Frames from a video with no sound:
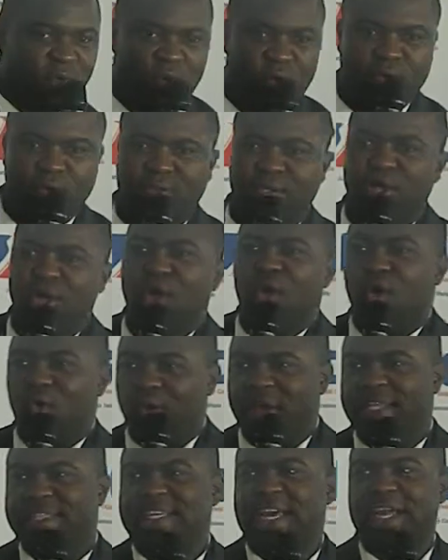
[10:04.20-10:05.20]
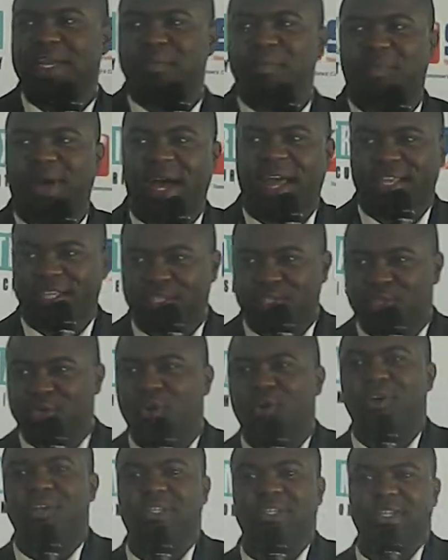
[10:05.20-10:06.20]
calls were done by
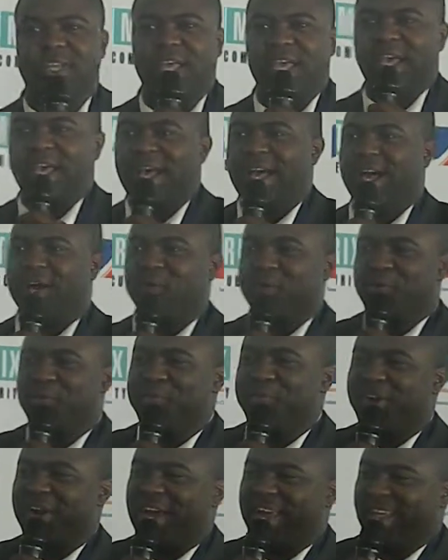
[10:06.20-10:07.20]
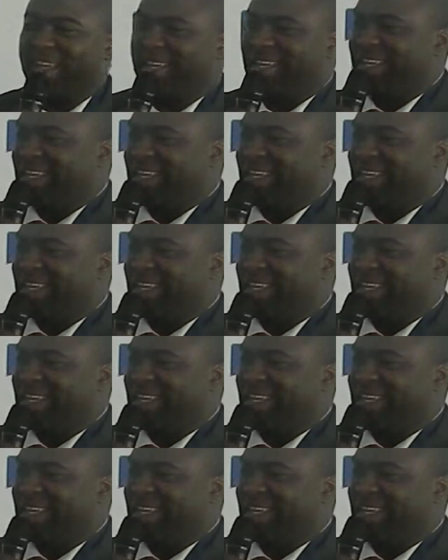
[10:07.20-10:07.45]
John, Kumbirai,